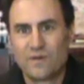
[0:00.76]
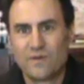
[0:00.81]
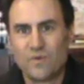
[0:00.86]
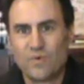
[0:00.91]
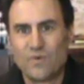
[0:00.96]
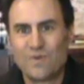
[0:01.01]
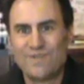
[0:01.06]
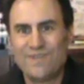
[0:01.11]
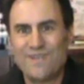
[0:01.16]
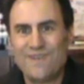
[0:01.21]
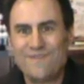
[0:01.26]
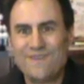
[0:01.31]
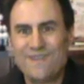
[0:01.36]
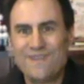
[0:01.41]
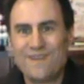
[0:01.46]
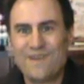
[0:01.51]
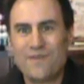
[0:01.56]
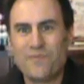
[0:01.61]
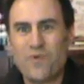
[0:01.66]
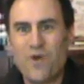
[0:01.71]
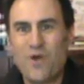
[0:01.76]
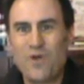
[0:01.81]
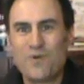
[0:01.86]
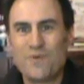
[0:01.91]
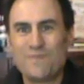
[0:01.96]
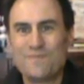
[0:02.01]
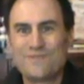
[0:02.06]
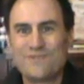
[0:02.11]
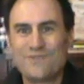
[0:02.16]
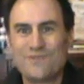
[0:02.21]
Well, good evening and
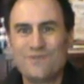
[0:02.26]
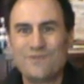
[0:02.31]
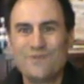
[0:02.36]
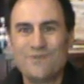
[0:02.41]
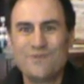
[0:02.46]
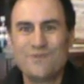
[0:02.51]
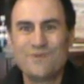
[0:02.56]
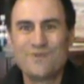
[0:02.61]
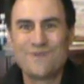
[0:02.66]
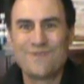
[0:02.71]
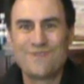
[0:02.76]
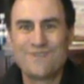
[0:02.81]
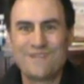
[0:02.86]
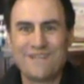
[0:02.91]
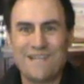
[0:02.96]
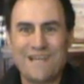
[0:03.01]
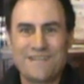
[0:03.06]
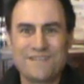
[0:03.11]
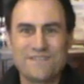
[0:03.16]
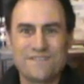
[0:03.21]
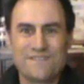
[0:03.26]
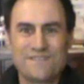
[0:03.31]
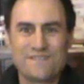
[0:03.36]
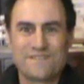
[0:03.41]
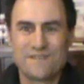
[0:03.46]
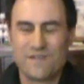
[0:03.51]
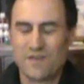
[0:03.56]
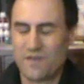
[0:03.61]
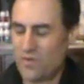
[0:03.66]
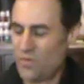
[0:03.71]
welcome to the
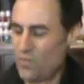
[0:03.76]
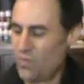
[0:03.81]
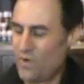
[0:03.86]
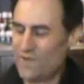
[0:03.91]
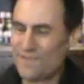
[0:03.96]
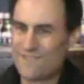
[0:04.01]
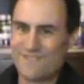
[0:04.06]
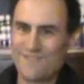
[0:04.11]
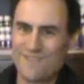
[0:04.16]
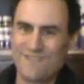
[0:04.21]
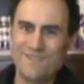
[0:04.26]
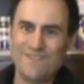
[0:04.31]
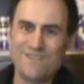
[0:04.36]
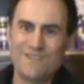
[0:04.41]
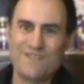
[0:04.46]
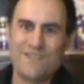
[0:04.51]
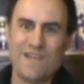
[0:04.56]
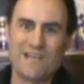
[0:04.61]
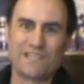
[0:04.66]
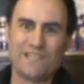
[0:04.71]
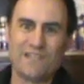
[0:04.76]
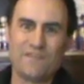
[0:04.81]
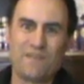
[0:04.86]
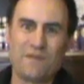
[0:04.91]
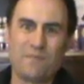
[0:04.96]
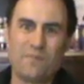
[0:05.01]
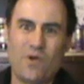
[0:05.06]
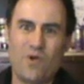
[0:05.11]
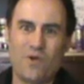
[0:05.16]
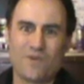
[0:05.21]
latest What's in the Young
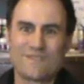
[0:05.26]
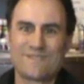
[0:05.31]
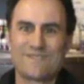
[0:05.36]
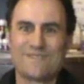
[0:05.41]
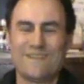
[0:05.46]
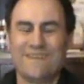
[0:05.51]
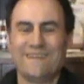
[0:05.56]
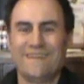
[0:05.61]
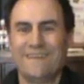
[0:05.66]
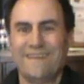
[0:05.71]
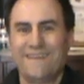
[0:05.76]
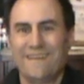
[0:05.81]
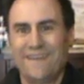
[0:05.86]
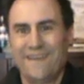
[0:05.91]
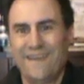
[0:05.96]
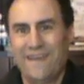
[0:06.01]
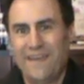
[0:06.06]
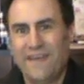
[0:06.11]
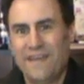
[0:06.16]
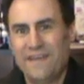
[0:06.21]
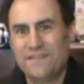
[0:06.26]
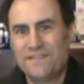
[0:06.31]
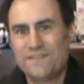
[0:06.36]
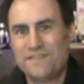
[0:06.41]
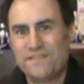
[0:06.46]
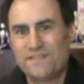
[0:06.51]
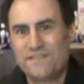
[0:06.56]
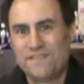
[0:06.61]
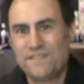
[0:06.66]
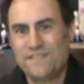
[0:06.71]
Living box. And
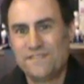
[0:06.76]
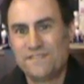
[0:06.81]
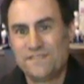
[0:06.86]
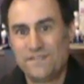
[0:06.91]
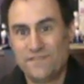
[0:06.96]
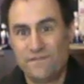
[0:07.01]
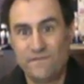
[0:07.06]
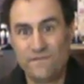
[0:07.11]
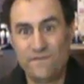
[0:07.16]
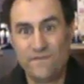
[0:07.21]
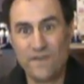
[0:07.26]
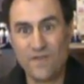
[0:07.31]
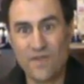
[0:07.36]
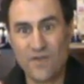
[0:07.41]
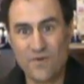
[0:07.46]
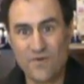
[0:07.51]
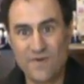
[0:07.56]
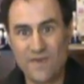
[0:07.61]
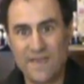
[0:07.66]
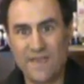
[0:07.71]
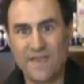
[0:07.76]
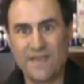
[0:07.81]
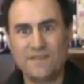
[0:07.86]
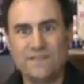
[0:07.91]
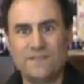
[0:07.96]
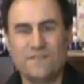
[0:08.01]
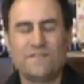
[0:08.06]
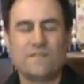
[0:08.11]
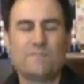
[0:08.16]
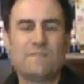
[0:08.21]
this is the very
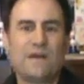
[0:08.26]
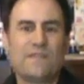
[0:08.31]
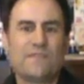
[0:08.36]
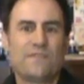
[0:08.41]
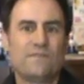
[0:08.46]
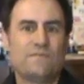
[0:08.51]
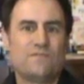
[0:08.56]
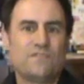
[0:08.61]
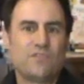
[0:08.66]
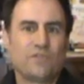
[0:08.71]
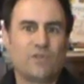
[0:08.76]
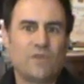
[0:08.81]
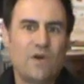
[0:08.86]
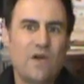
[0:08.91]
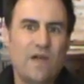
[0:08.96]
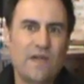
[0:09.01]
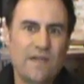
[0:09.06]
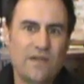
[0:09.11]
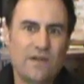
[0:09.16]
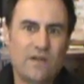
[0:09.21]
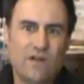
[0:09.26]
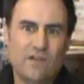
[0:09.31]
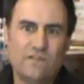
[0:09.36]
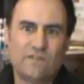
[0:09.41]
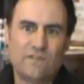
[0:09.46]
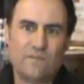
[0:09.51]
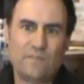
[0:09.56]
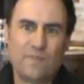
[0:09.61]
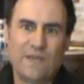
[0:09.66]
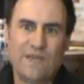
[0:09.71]
end of the month of July.
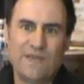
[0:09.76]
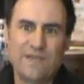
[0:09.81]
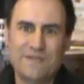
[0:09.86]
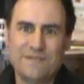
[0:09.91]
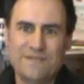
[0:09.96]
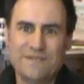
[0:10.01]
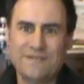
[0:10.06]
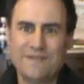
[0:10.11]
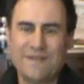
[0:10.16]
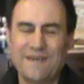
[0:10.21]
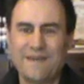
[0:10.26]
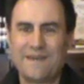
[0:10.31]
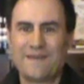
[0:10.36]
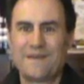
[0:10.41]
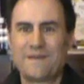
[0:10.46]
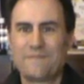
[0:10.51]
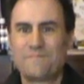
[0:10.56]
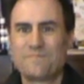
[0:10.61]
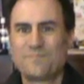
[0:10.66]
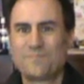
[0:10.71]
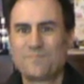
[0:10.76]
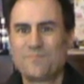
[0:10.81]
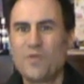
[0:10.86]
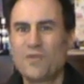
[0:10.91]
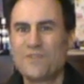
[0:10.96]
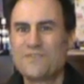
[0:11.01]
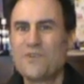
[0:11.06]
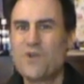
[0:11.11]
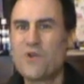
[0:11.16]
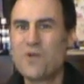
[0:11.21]
I've been
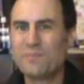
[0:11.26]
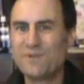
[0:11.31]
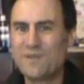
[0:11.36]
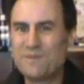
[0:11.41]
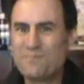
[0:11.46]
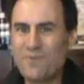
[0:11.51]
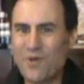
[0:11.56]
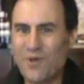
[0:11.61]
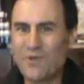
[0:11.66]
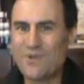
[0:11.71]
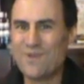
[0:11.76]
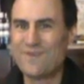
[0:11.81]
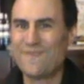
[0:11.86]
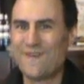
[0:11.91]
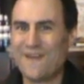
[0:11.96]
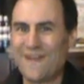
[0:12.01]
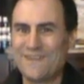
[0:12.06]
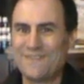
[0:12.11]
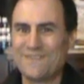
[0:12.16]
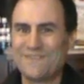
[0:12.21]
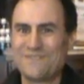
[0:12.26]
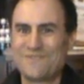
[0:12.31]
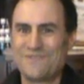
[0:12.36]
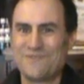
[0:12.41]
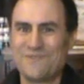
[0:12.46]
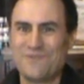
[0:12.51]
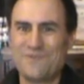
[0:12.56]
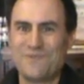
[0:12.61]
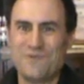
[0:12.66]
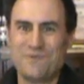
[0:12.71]
not terribly motivated
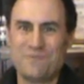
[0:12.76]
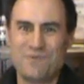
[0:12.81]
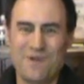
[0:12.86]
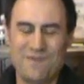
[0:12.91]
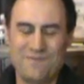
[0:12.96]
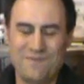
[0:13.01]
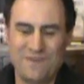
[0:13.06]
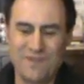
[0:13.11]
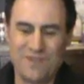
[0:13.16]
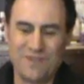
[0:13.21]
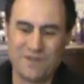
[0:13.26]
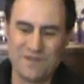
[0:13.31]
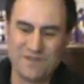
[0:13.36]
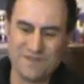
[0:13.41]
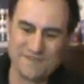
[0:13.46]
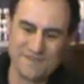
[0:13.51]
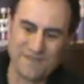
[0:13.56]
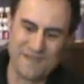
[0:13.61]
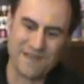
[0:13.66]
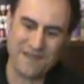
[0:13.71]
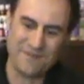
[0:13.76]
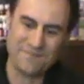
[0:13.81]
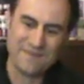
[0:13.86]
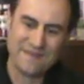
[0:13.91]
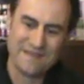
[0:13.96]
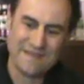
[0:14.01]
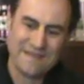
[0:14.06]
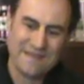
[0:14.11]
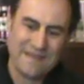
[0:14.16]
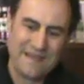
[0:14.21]
to do my videos
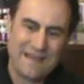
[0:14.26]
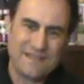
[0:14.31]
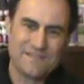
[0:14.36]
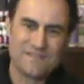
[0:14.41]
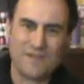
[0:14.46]
as